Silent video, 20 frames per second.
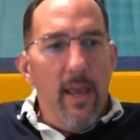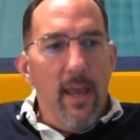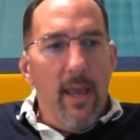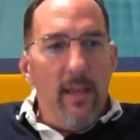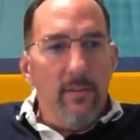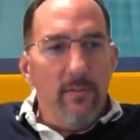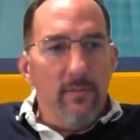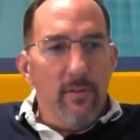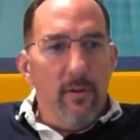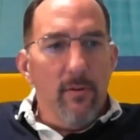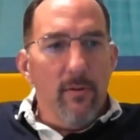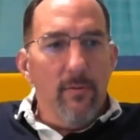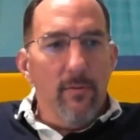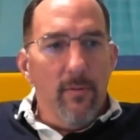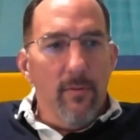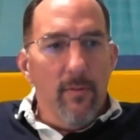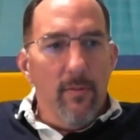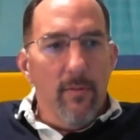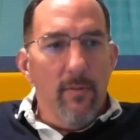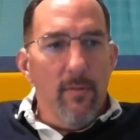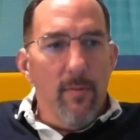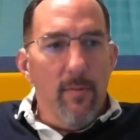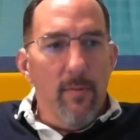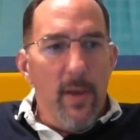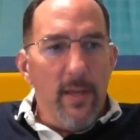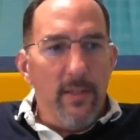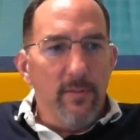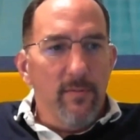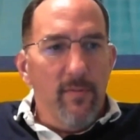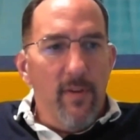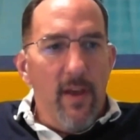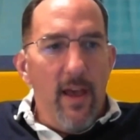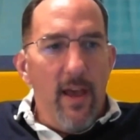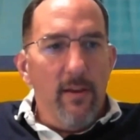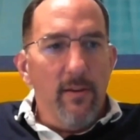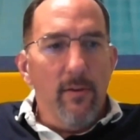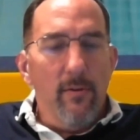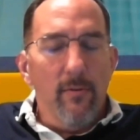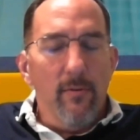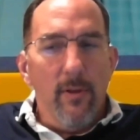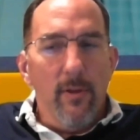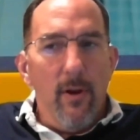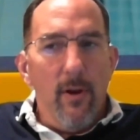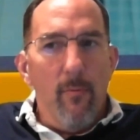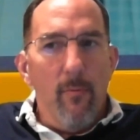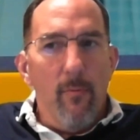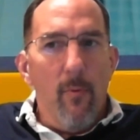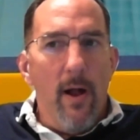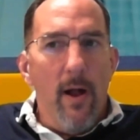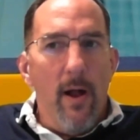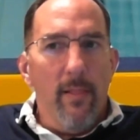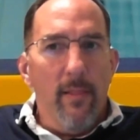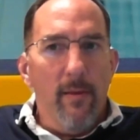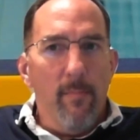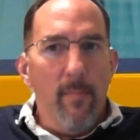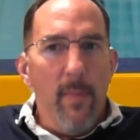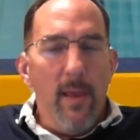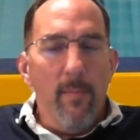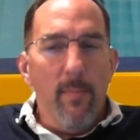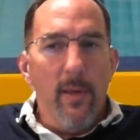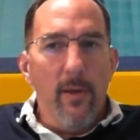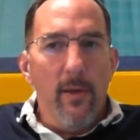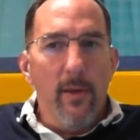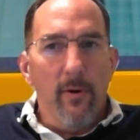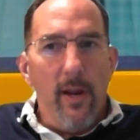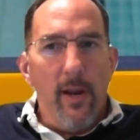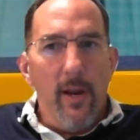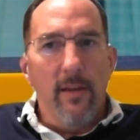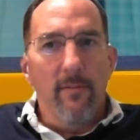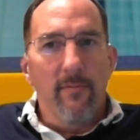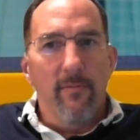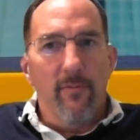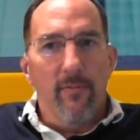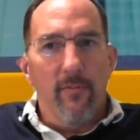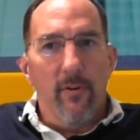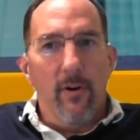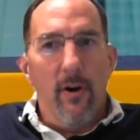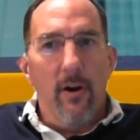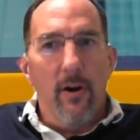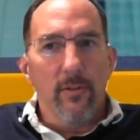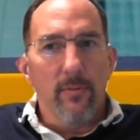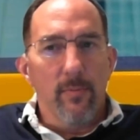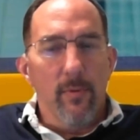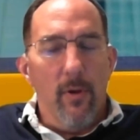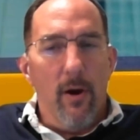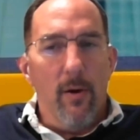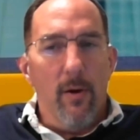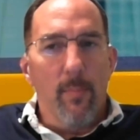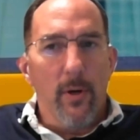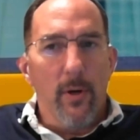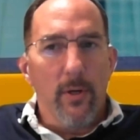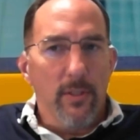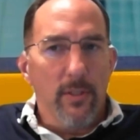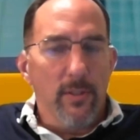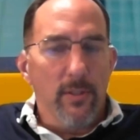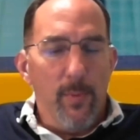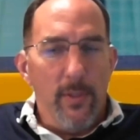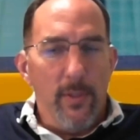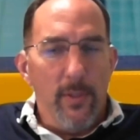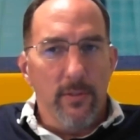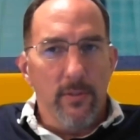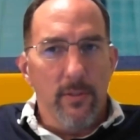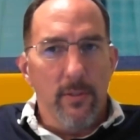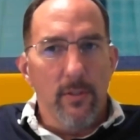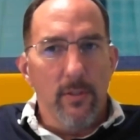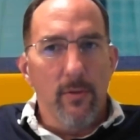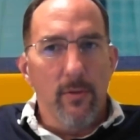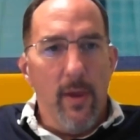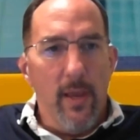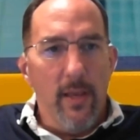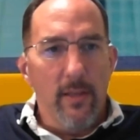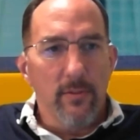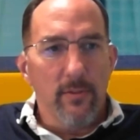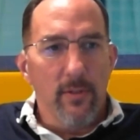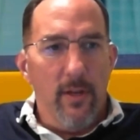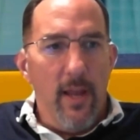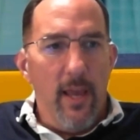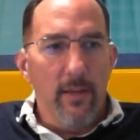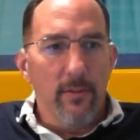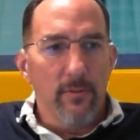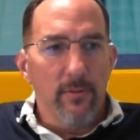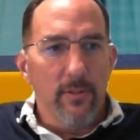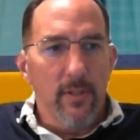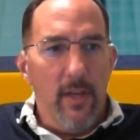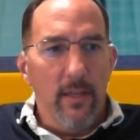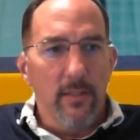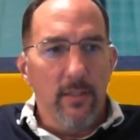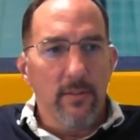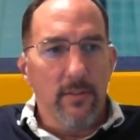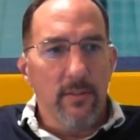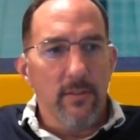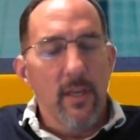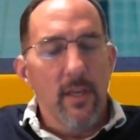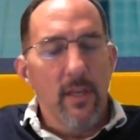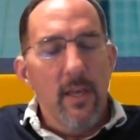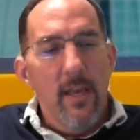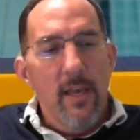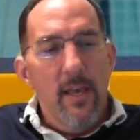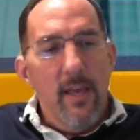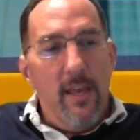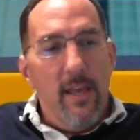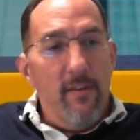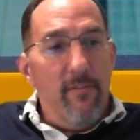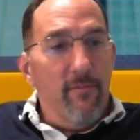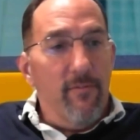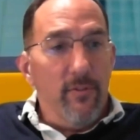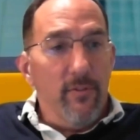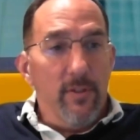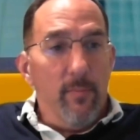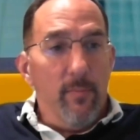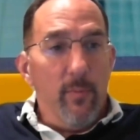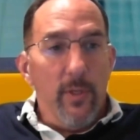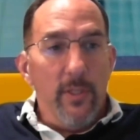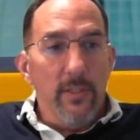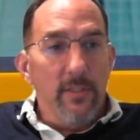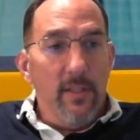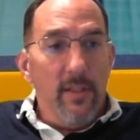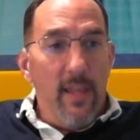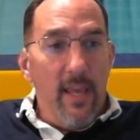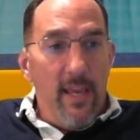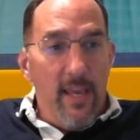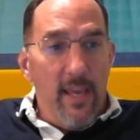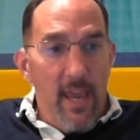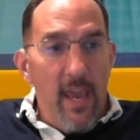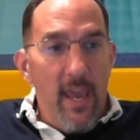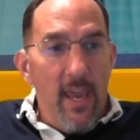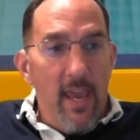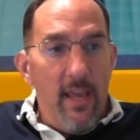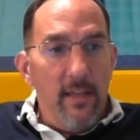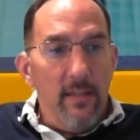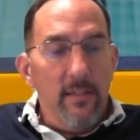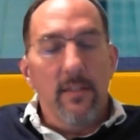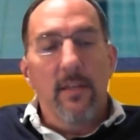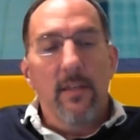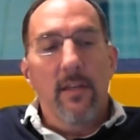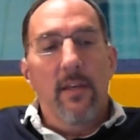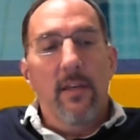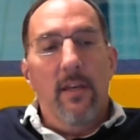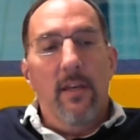And so the best value, while it may be great for our participants to do hands-on exercises, if for some reason they can't,